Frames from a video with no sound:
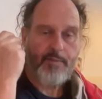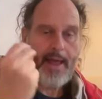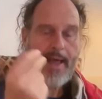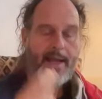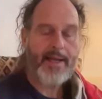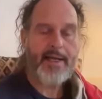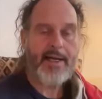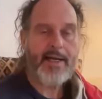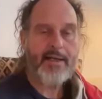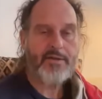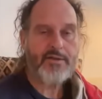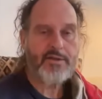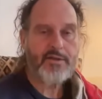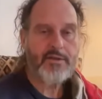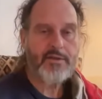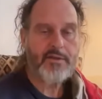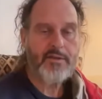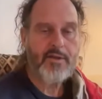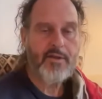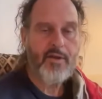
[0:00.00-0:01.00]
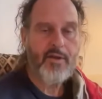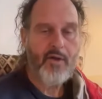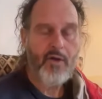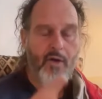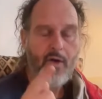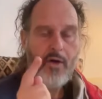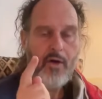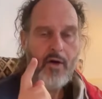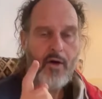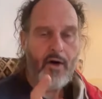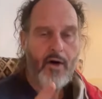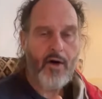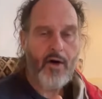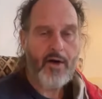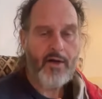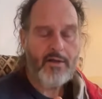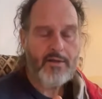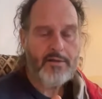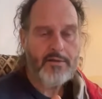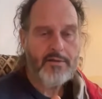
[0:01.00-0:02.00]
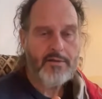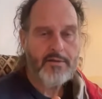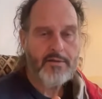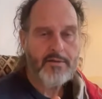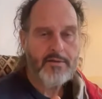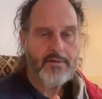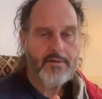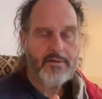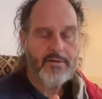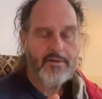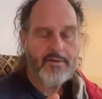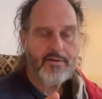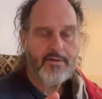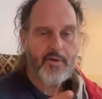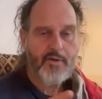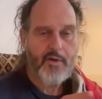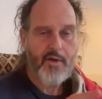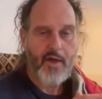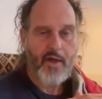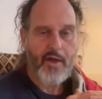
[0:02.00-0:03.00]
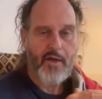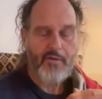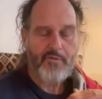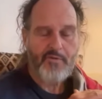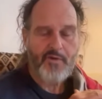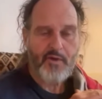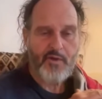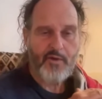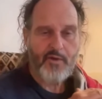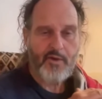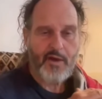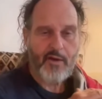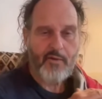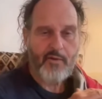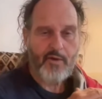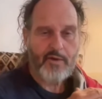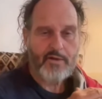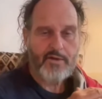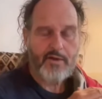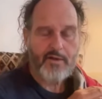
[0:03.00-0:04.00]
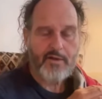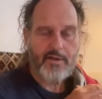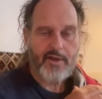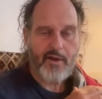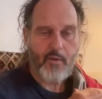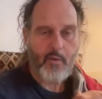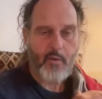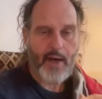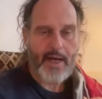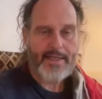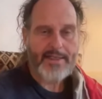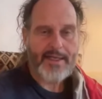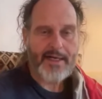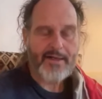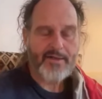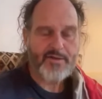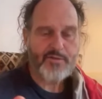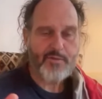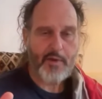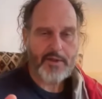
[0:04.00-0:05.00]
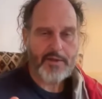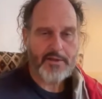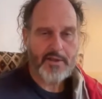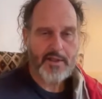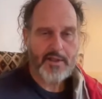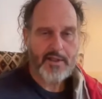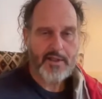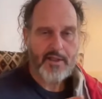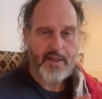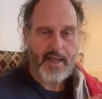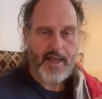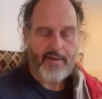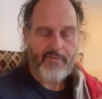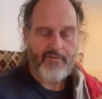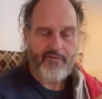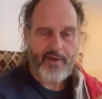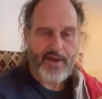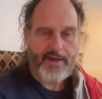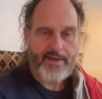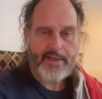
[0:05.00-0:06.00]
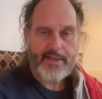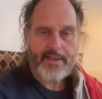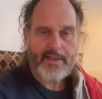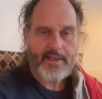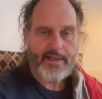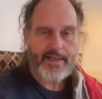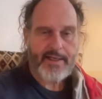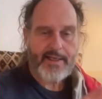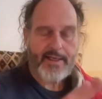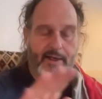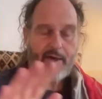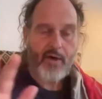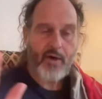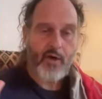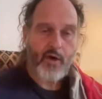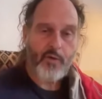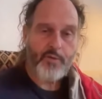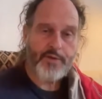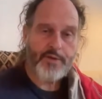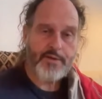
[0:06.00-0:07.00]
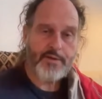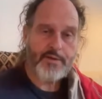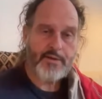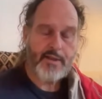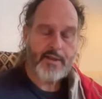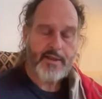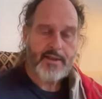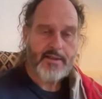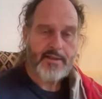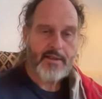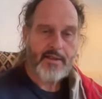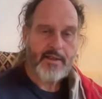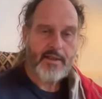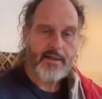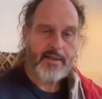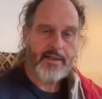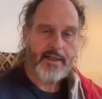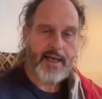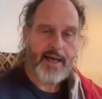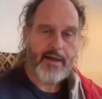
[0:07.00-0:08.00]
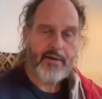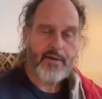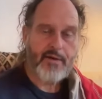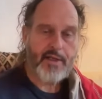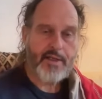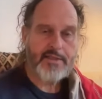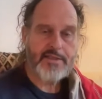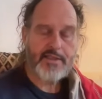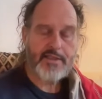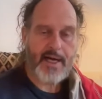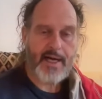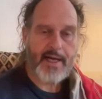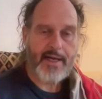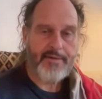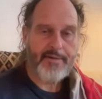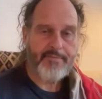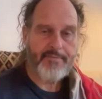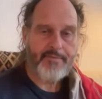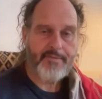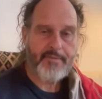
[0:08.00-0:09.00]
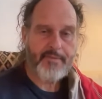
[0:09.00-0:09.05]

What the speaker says: blackout, or I won't call it a whiteout, but a very clear, open, cloudless sky,